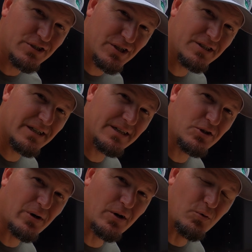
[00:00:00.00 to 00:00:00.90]
just to get
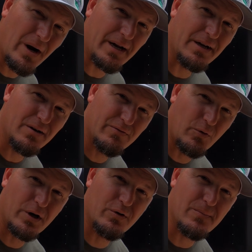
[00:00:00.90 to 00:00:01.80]
the trailer ready
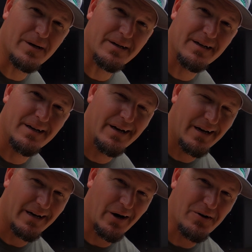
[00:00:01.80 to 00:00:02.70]
for equipment.
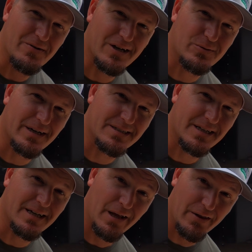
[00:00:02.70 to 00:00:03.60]
Now, are you guys ready to
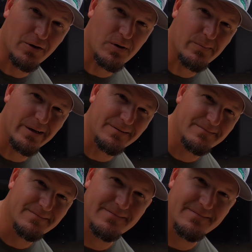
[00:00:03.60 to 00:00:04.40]
see the equipment?